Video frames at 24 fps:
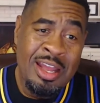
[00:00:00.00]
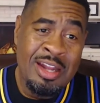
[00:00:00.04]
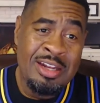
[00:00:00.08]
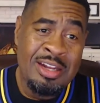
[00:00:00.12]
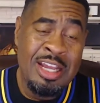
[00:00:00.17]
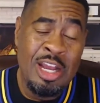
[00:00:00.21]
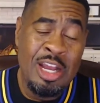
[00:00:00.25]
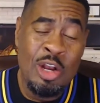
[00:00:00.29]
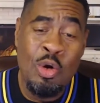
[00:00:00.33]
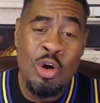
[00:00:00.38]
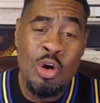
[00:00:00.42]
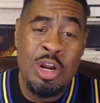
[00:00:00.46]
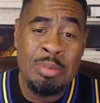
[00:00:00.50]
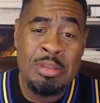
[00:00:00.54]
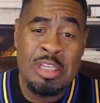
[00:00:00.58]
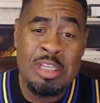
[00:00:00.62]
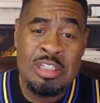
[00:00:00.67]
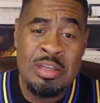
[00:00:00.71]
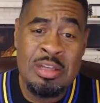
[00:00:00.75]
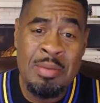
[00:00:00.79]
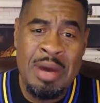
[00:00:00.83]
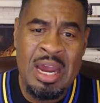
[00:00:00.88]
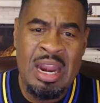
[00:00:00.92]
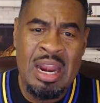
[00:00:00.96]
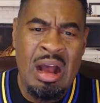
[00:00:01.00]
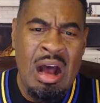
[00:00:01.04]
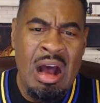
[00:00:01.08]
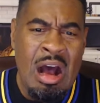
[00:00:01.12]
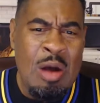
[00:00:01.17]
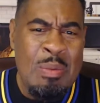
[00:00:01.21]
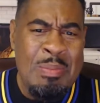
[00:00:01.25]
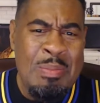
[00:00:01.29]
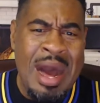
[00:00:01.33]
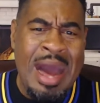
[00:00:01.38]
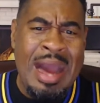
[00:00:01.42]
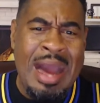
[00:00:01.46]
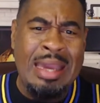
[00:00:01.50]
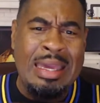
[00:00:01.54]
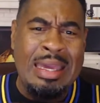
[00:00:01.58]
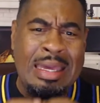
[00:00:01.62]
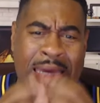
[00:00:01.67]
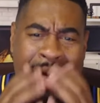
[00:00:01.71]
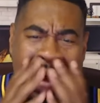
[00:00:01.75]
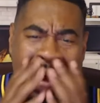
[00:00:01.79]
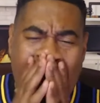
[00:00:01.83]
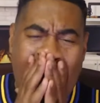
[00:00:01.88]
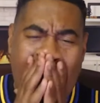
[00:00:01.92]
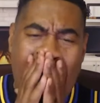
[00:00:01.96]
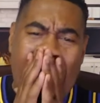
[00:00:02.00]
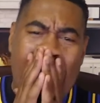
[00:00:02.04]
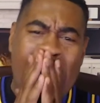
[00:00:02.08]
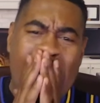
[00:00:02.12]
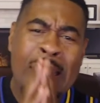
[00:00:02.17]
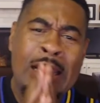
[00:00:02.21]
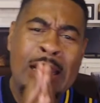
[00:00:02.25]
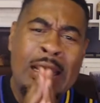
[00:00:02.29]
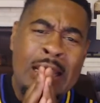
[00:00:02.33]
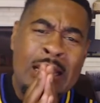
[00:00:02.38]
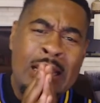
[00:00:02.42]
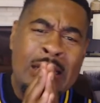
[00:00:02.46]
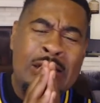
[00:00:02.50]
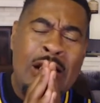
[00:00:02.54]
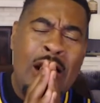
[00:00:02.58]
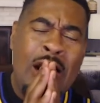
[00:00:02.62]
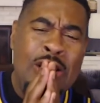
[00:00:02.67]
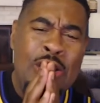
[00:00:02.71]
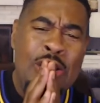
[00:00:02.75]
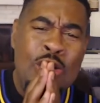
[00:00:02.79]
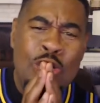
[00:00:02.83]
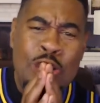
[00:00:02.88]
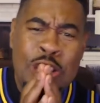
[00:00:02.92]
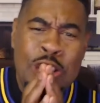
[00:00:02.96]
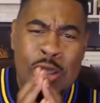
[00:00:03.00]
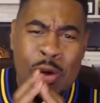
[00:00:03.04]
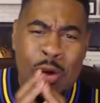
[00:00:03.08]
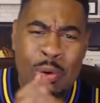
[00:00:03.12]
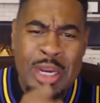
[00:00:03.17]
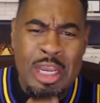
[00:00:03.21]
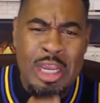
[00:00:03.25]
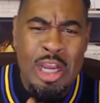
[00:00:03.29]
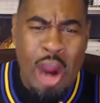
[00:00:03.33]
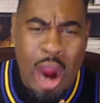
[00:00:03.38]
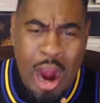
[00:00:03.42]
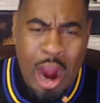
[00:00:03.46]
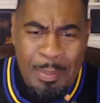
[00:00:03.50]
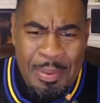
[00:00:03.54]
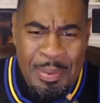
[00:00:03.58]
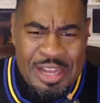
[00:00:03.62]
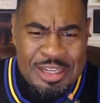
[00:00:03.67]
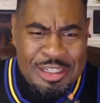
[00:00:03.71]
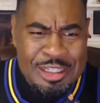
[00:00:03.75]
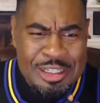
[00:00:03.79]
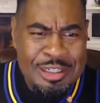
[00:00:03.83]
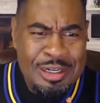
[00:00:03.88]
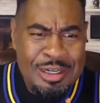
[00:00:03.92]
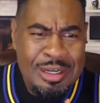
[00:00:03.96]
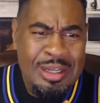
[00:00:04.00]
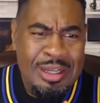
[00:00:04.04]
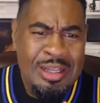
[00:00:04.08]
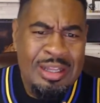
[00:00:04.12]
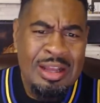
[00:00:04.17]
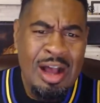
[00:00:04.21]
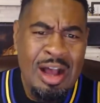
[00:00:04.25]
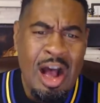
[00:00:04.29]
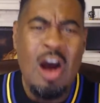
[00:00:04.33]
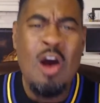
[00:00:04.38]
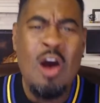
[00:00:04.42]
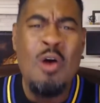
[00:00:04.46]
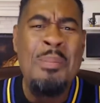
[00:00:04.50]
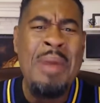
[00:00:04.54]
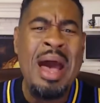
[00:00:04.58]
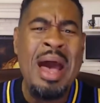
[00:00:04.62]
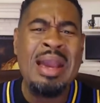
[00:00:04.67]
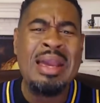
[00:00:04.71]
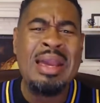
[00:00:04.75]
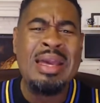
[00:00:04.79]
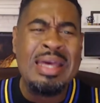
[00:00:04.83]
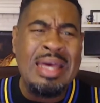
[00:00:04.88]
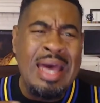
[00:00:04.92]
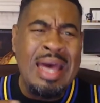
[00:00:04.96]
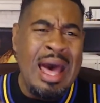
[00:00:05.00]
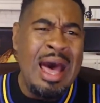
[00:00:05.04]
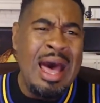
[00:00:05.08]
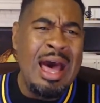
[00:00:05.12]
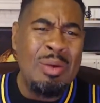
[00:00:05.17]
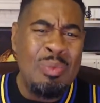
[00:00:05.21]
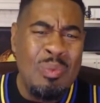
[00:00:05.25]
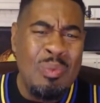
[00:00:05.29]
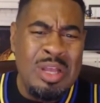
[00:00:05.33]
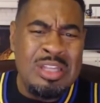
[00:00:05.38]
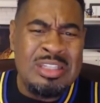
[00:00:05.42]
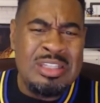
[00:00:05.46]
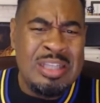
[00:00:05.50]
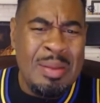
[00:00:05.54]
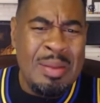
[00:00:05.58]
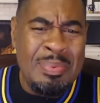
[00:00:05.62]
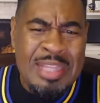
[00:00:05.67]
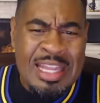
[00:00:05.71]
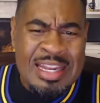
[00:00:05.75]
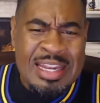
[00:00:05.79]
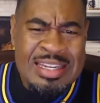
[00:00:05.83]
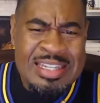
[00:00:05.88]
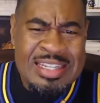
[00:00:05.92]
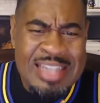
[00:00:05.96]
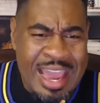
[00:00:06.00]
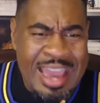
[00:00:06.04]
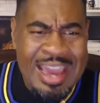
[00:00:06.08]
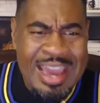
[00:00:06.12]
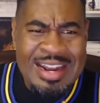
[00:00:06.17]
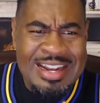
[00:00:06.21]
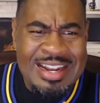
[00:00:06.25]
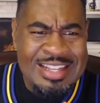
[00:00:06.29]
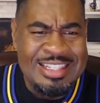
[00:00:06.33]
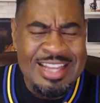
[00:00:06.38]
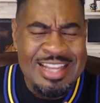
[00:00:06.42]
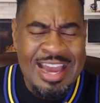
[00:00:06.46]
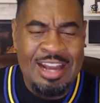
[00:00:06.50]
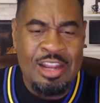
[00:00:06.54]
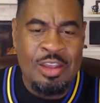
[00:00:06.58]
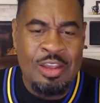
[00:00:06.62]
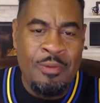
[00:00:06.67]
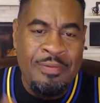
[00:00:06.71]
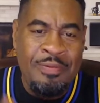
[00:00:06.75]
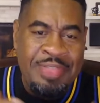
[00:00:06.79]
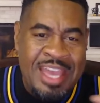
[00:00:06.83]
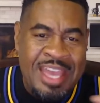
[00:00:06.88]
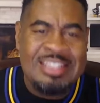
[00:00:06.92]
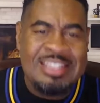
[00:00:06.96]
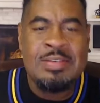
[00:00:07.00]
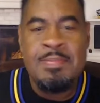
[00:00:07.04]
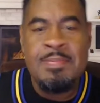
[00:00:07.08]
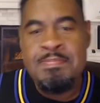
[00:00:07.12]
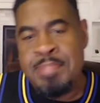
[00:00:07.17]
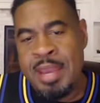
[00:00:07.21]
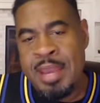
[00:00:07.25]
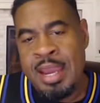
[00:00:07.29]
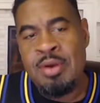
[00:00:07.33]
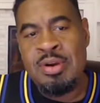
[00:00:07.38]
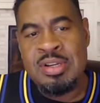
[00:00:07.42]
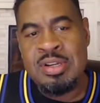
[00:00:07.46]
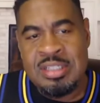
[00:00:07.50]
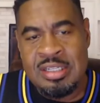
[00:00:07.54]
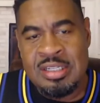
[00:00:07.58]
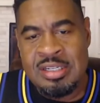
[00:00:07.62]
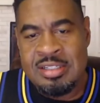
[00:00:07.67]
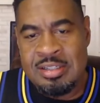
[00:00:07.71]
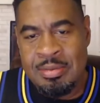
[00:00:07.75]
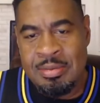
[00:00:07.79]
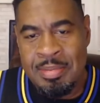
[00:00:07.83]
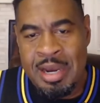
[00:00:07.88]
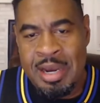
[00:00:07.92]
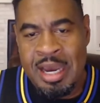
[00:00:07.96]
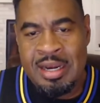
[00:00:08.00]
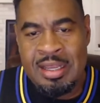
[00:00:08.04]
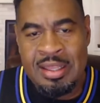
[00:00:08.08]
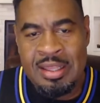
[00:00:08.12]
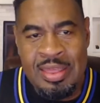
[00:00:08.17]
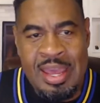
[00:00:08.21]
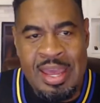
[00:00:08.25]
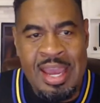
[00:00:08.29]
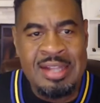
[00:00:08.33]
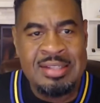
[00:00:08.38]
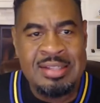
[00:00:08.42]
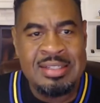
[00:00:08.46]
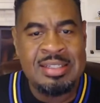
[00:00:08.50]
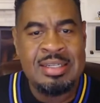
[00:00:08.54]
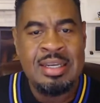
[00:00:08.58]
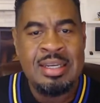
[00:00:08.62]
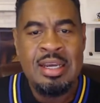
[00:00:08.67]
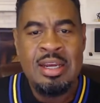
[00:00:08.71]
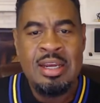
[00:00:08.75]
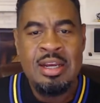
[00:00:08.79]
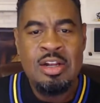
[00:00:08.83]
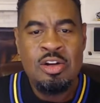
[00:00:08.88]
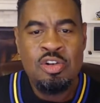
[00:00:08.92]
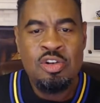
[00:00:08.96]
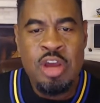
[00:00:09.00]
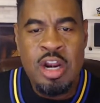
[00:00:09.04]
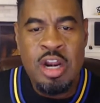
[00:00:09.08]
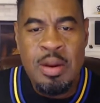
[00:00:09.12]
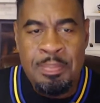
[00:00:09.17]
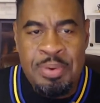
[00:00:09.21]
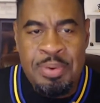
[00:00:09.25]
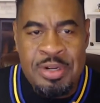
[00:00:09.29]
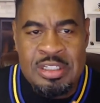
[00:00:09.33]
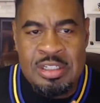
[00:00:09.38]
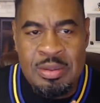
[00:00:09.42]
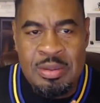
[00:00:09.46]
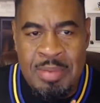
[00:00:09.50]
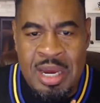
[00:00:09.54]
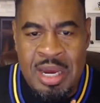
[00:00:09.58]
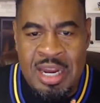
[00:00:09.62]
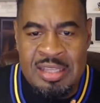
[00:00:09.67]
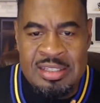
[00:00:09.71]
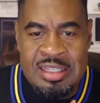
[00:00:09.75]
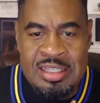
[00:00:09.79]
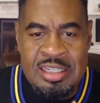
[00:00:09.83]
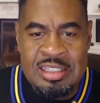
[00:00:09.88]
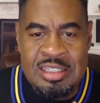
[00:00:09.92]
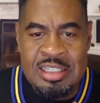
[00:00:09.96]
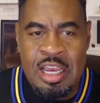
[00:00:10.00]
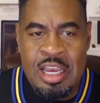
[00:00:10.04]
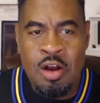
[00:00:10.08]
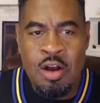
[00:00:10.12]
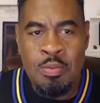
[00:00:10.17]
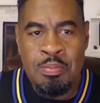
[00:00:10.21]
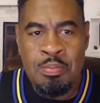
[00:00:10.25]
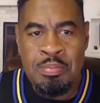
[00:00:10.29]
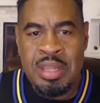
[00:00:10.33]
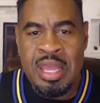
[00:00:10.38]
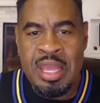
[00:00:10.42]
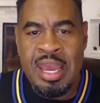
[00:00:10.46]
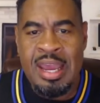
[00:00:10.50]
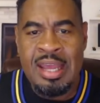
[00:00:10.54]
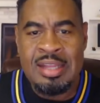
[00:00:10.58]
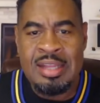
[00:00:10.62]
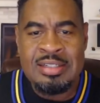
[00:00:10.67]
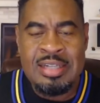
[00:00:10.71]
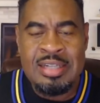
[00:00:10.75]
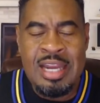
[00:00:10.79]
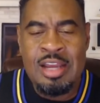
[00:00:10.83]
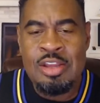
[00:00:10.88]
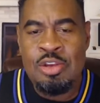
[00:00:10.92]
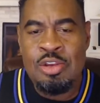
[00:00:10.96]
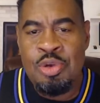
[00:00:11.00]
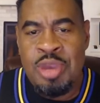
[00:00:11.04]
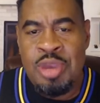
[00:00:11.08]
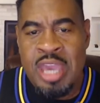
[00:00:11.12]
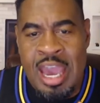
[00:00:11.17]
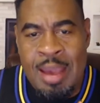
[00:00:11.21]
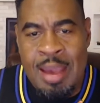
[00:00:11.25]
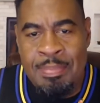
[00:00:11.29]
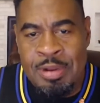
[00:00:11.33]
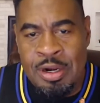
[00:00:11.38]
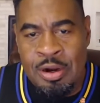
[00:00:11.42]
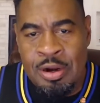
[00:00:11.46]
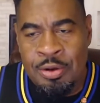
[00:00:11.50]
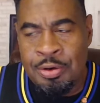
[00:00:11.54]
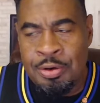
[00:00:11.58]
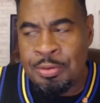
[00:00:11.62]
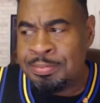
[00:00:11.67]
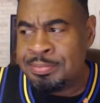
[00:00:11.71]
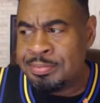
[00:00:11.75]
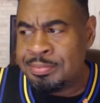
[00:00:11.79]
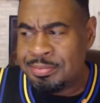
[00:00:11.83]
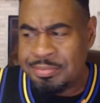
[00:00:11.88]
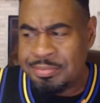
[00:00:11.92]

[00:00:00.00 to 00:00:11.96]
And then going up to somebody, oh, my God, are you chewing garbage? Oh, my God, what's something dead inside of you? That's embarrassing somebody. That's trying to put somebody, as they say, on blast. Now you capping on.